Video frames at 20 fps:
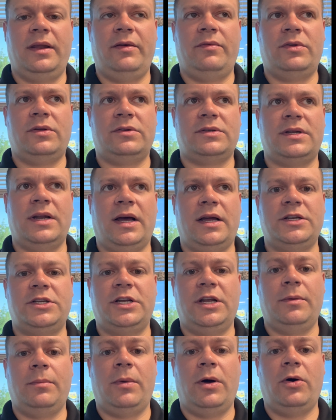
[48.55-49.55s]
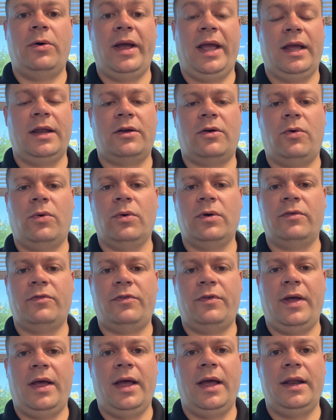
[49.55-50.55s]
Even though it's non-GMO and
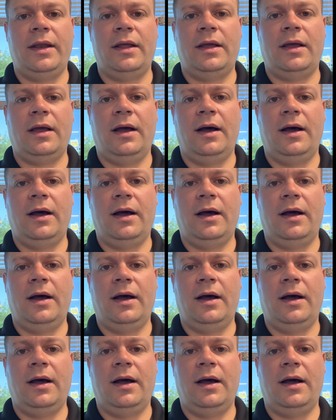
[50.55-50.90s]
corn-fed,